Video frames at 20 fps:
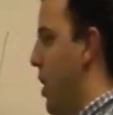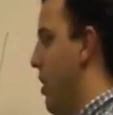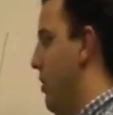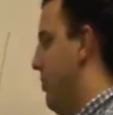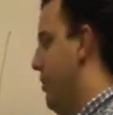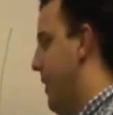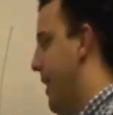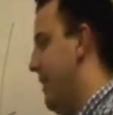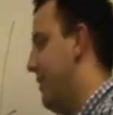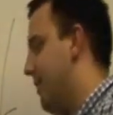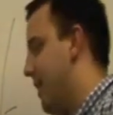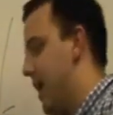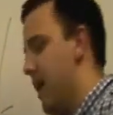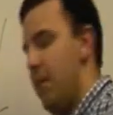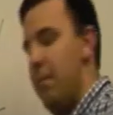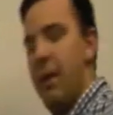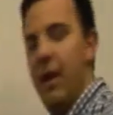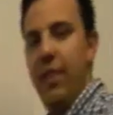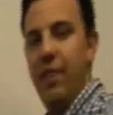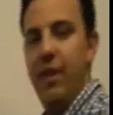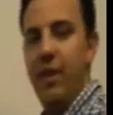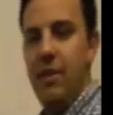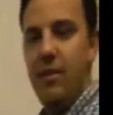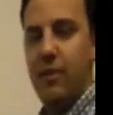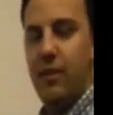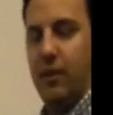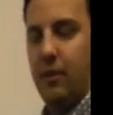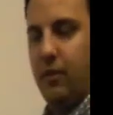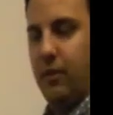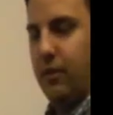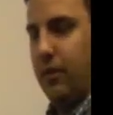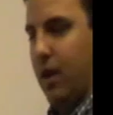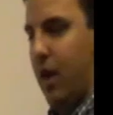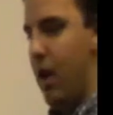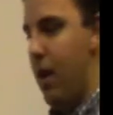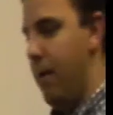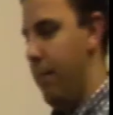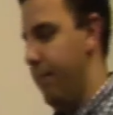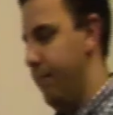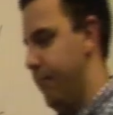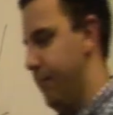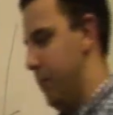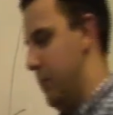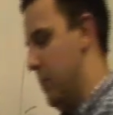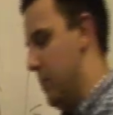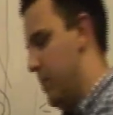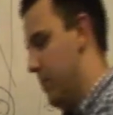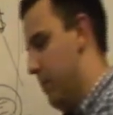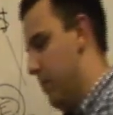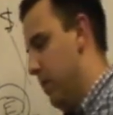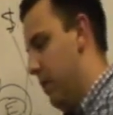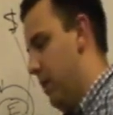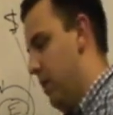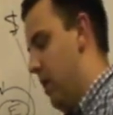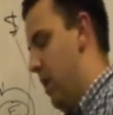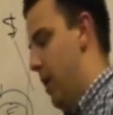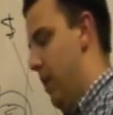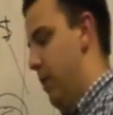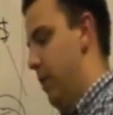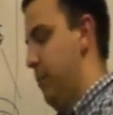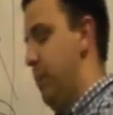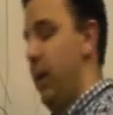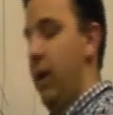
So that's kind of my thesis. There's